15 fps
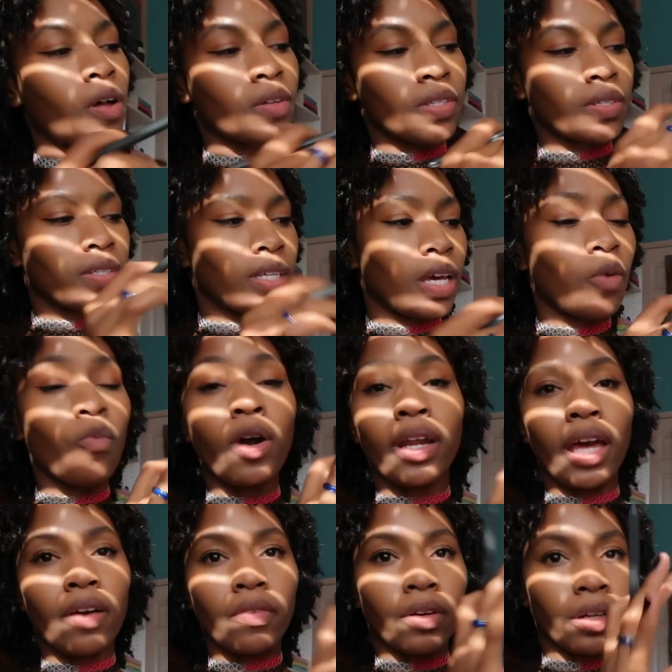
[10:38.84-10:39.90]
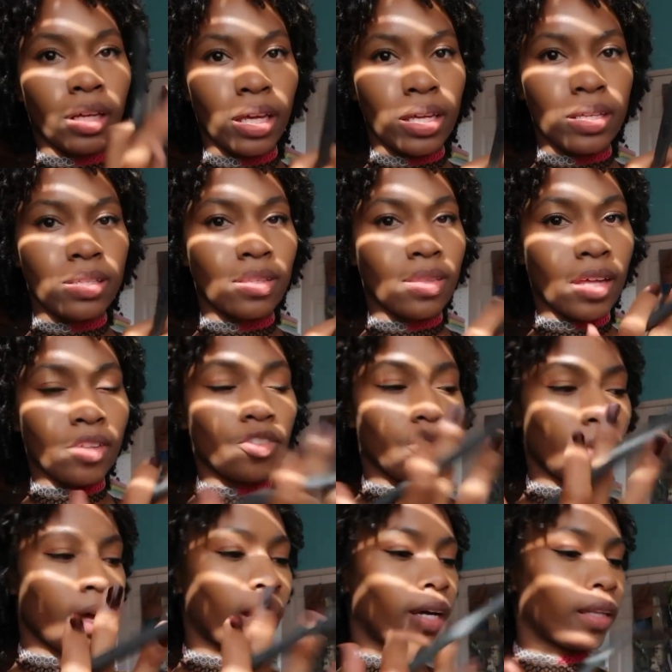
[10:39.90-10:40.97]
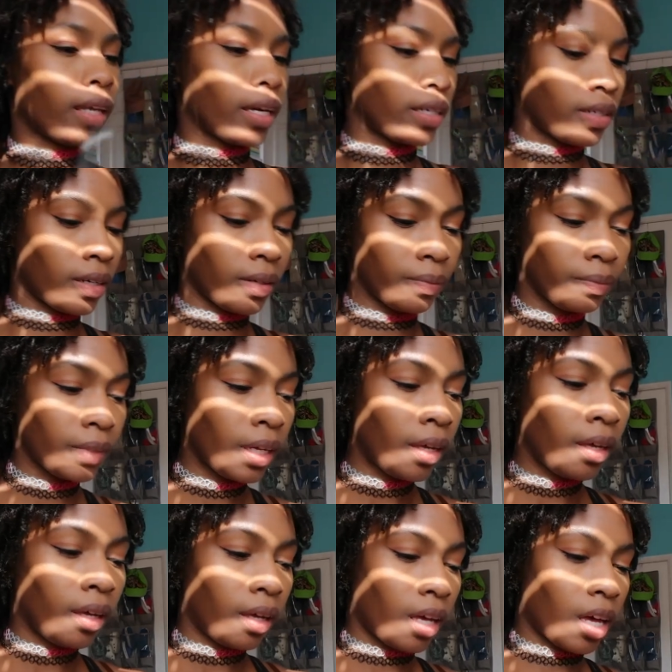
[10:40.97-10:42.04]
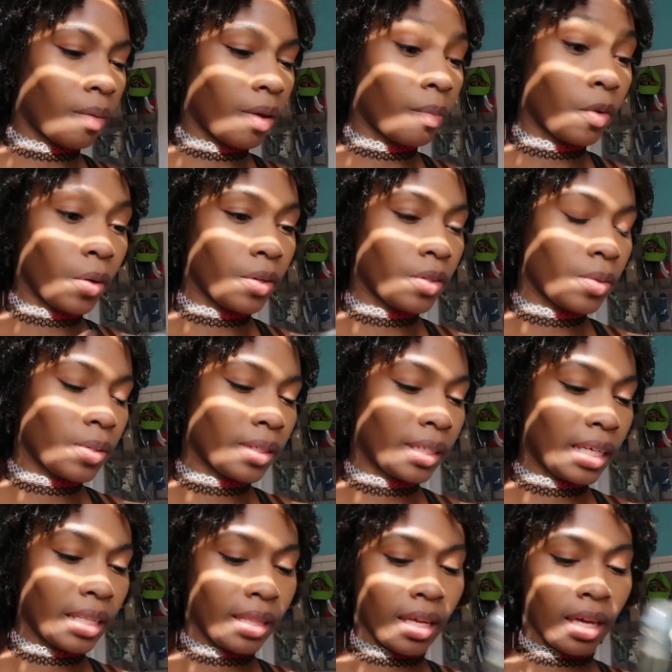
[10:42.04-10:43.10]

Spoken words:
also see whatever it is that you highlighted. I'm going to delete